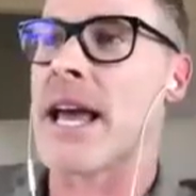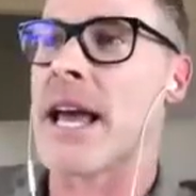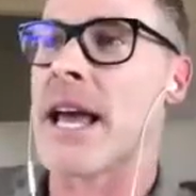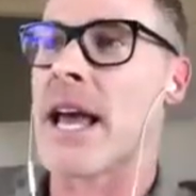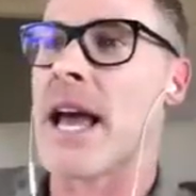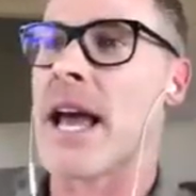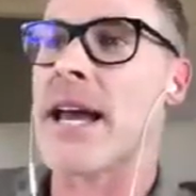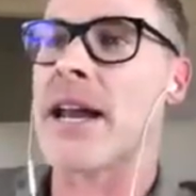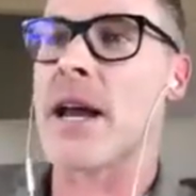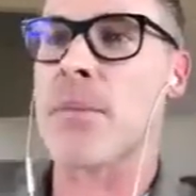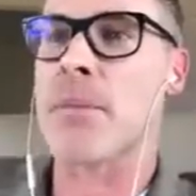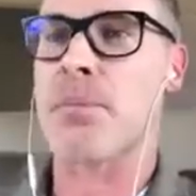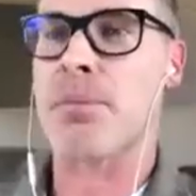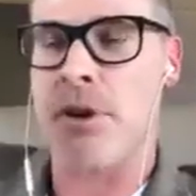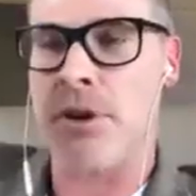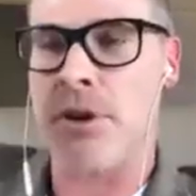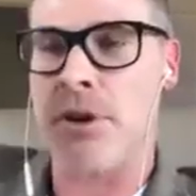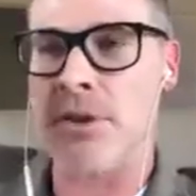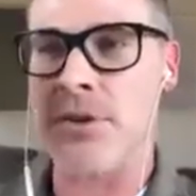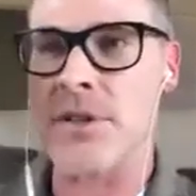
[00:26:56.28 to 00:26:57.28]
And I
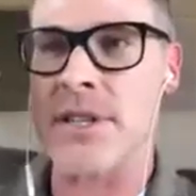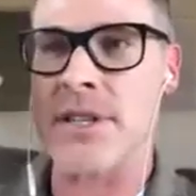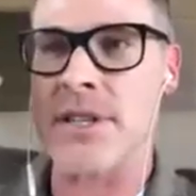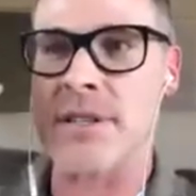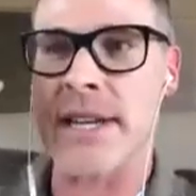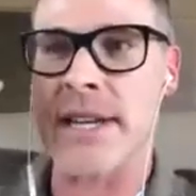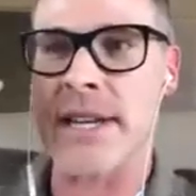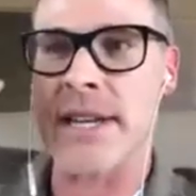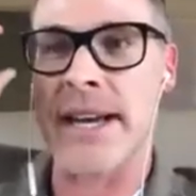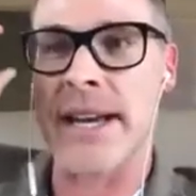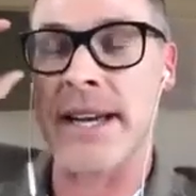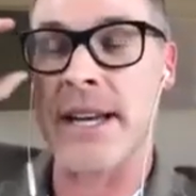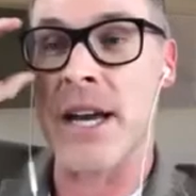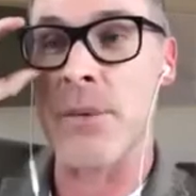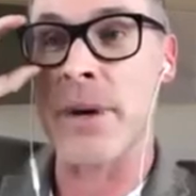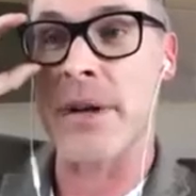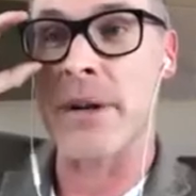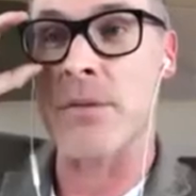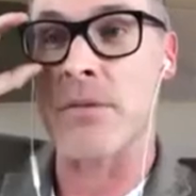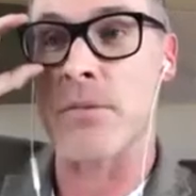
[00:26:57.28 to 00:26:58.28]
processed that, and I
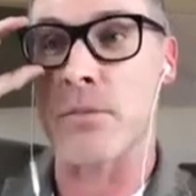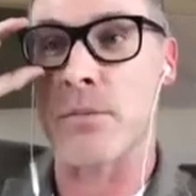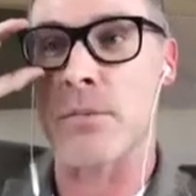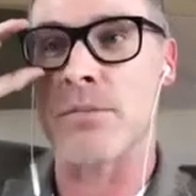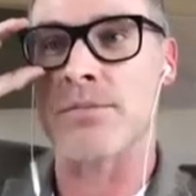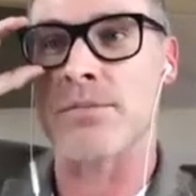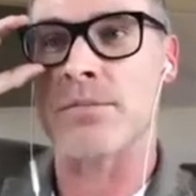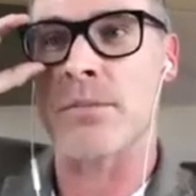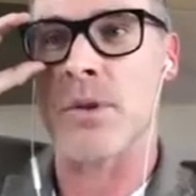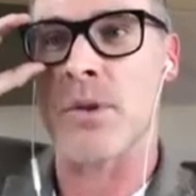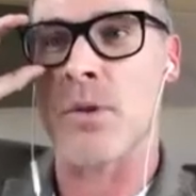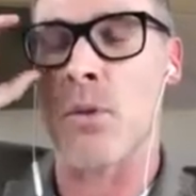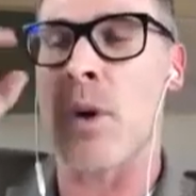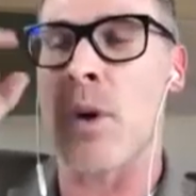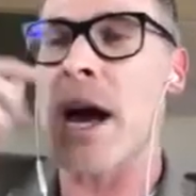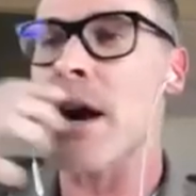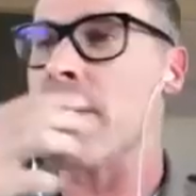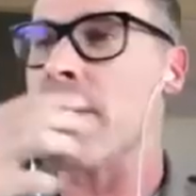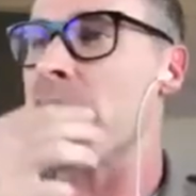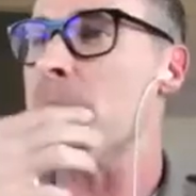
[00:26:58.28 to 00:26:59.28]
went,
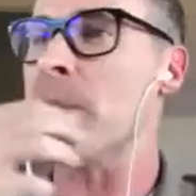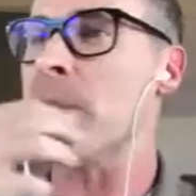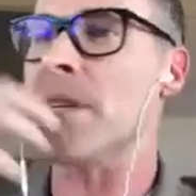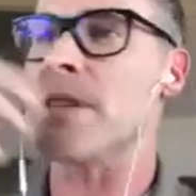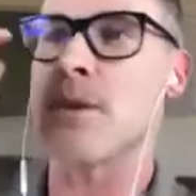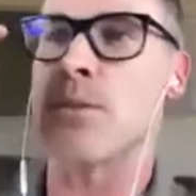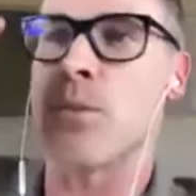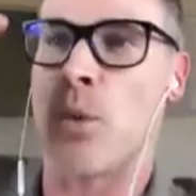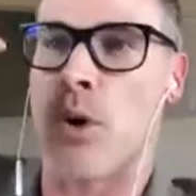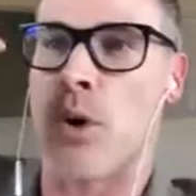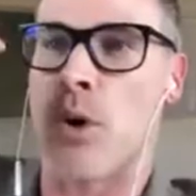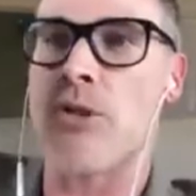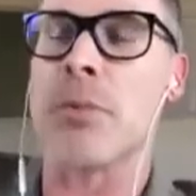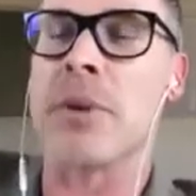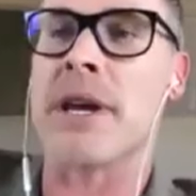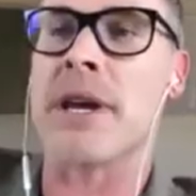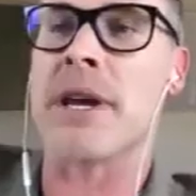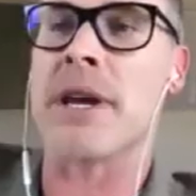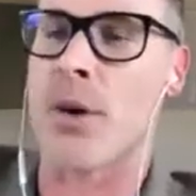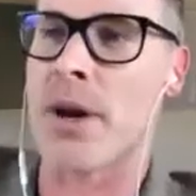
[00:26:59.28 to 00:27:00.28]
wow, that means the water will
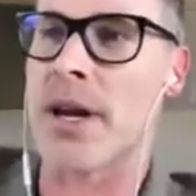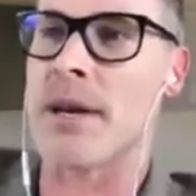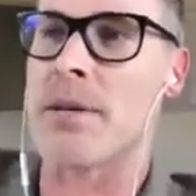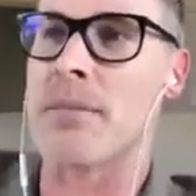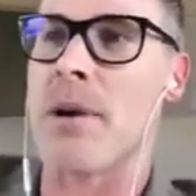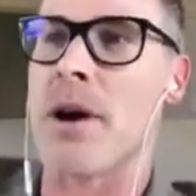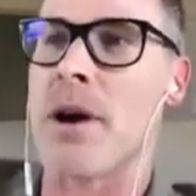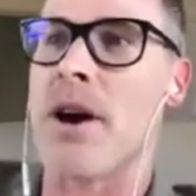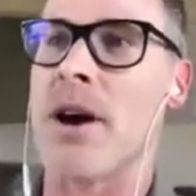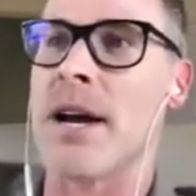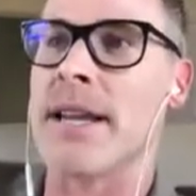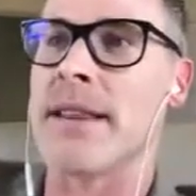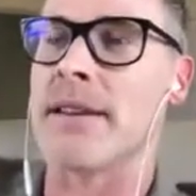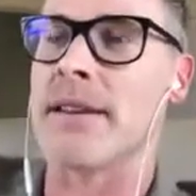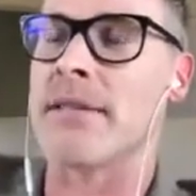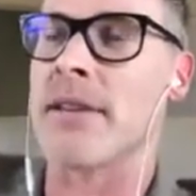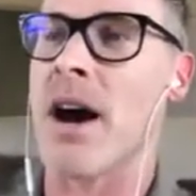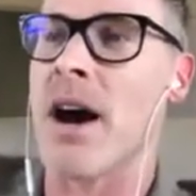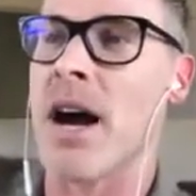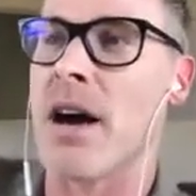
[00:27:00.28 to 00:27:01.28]
be going in behind the
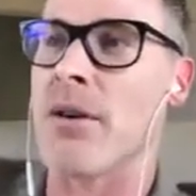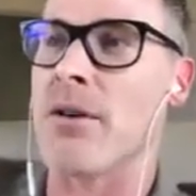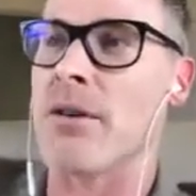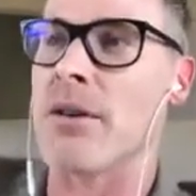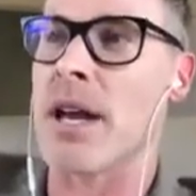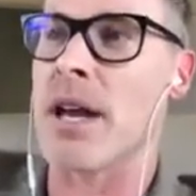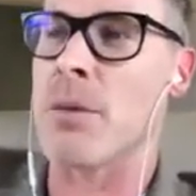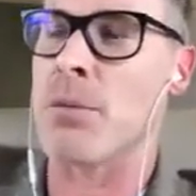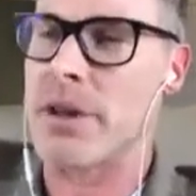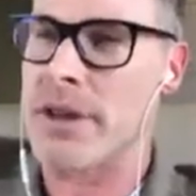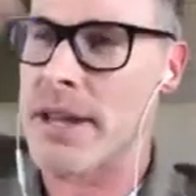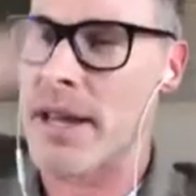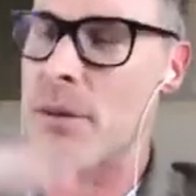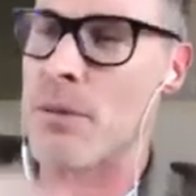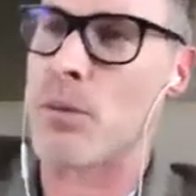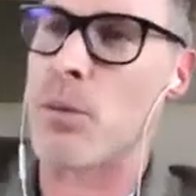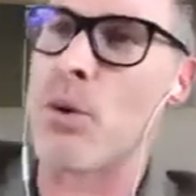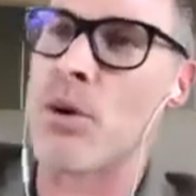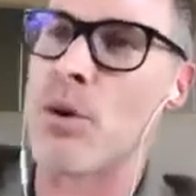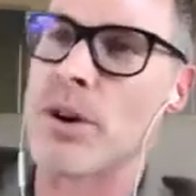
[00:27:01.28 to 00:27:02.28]
tile. And when that
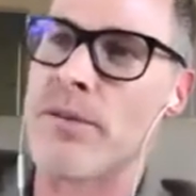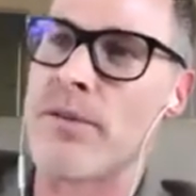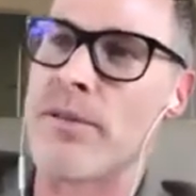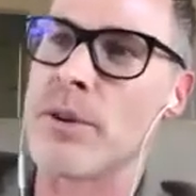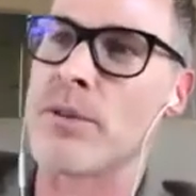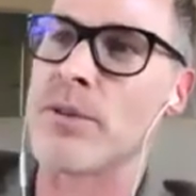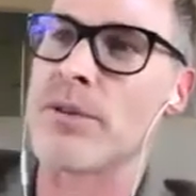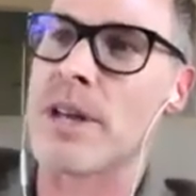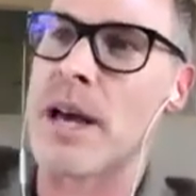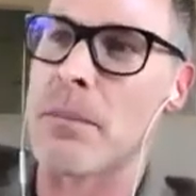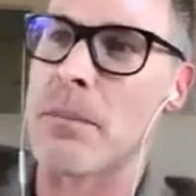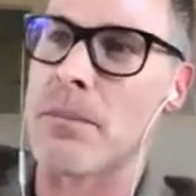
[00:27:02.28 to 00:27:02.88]
water fills up,